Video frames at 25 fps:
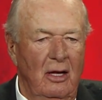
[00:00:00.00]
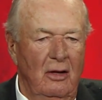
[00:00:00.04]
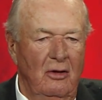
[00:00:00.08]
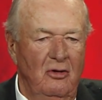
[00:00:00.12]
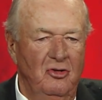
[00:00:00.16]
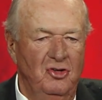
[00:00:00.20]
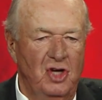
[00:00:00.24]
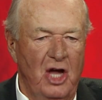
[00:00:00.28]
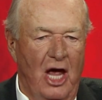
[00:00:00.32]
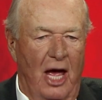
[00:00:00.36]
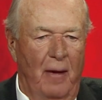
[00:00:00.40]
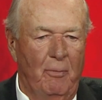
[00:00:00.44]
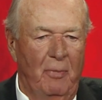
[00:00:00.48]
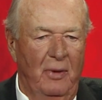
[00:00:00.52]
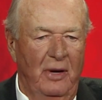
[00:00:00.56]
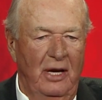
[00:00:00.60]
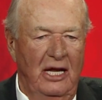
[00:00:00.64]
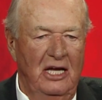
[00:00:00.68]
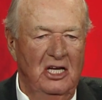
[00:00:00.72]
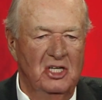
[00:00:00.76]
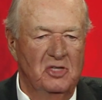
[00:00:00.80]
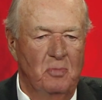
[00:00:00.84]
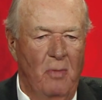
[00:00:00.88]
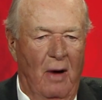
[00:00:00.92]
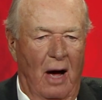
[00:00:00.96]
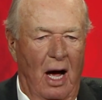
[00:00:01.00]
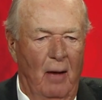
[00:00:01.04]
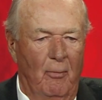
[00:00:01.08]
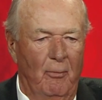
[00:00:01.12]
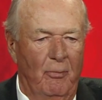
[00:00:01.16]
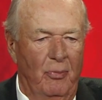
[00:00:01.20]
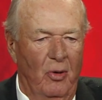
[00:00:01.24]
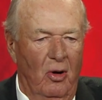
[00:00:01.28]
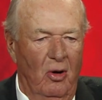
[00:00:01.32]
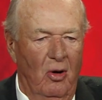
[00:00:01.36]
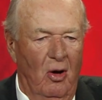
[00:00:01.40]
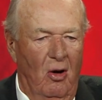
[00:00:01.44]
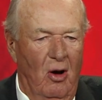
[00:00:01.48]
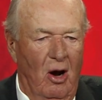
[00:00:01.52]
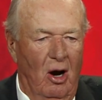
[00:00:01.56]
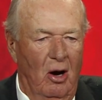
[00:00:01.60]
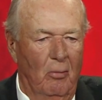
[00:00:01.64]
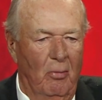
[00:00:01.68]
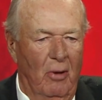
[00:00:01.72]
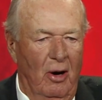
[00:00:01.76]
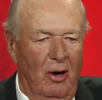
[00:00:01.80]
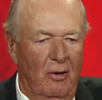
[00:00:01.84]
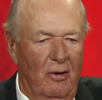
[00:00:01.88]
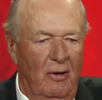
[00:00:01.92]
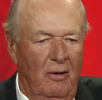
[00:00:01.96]
Japanese bombed Pearl
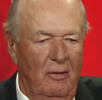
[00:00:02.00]
Harbor.